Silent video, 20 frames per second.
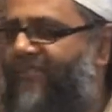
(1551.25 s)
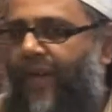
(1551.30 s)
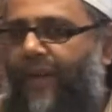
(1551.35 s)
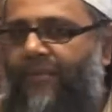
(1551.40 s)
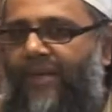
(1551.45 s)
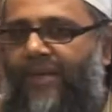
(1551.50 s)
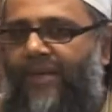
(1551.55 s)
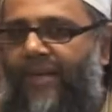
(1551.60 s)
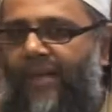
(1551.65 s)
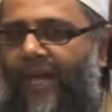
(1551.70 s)

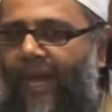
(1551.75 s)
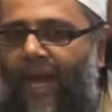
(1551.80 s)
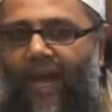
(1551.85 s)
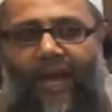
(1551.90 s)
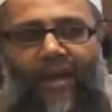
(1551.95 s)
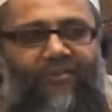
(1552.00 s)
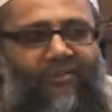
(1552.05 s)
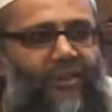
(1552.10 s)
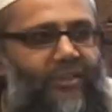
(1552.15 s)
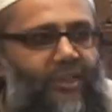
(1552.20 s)
family
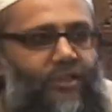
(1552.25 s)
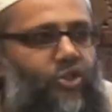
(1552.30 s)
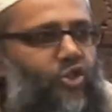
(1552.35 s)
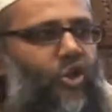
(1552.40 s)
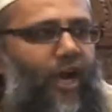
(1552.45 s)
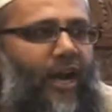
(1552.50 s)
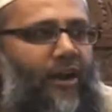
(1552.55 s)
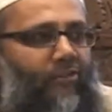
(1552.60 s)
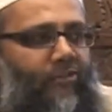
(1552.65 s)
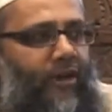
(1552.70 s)
have had a
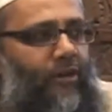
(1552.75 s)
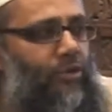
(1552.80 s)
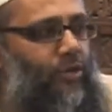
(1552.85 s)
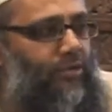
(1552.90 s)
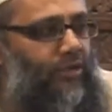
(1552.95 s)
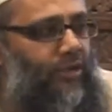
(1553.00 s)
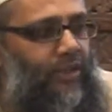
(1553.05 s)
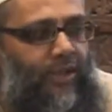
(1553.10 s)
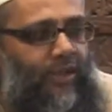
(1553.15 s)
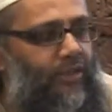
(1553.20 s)
track
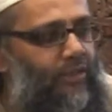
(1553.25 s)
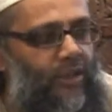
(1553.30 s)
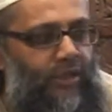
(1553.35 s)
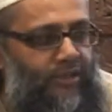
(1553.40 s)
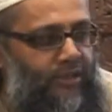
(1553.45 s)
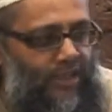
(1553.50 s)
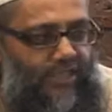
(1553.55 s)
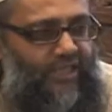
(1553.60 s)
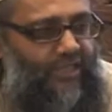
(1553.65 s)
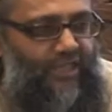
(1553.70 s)
record,
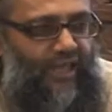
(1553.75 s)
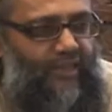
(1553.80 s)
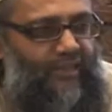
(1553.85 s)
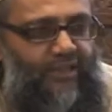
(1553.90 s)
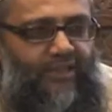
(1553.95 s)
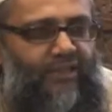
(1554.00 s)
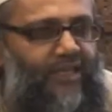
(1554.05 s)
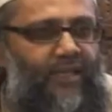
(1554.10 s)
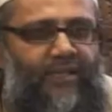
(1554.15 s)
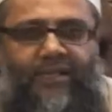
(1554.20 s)
not just
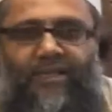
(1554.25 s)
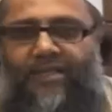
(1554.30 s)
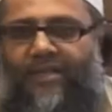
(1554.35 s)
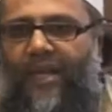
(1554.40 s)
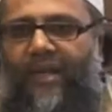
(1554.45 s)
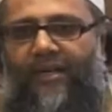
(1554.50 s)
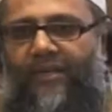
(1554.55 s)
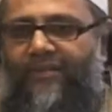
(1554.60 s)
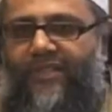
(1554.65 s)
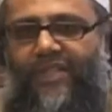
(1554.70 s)
son. Son is
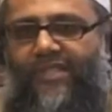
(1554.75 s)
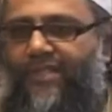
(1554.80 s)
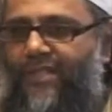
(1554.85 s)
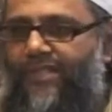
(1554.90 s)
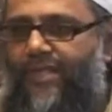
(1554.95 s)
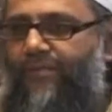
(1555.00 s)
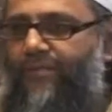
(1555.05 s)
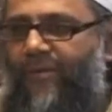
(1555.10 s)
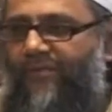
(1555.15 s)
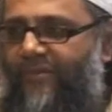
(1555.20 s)
kind of just
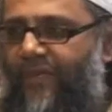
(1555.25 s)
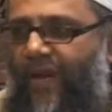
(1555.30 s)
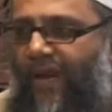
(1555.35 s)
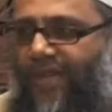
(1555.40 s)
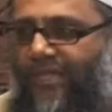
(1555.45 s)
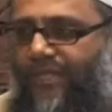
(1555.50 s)
the tip of the